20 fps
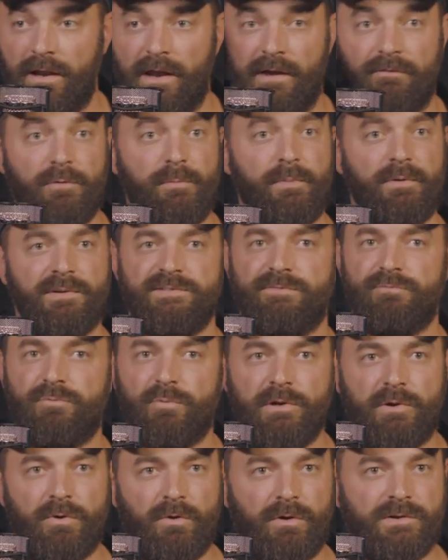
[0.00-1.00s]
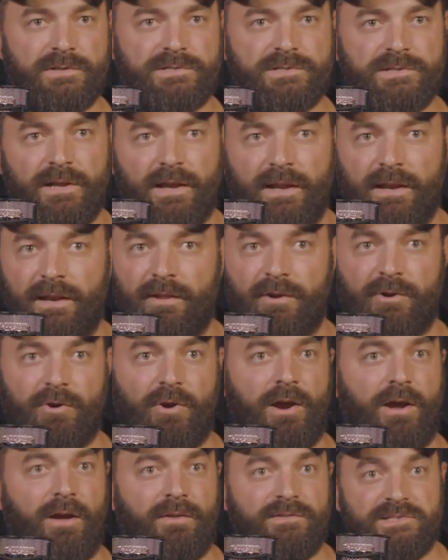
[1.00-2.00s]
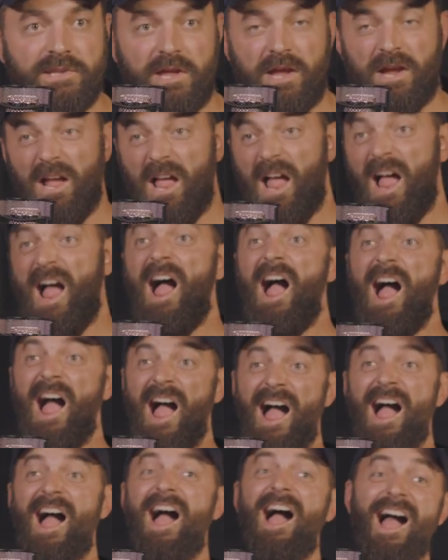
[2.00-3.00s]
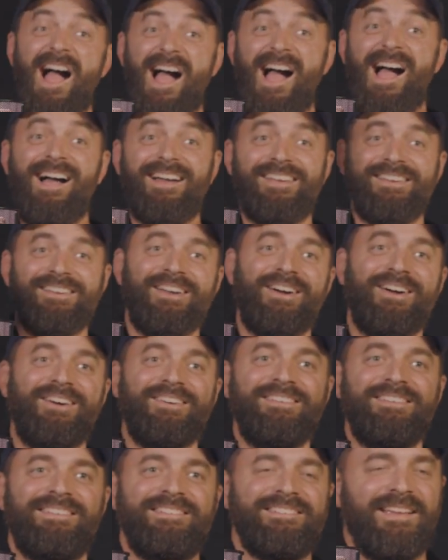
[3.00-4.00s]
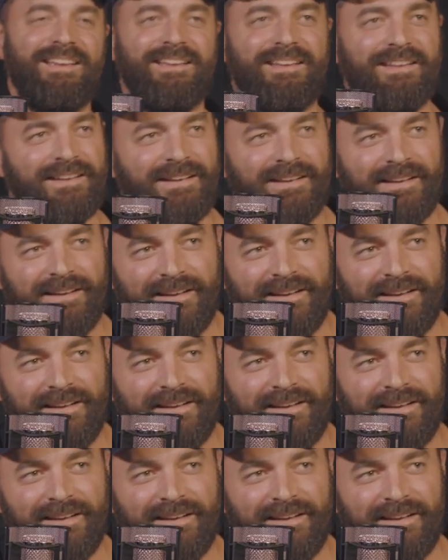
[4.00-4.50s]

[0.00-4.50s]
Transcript: every it's three chords, and the crowd's like ah, you know, it's like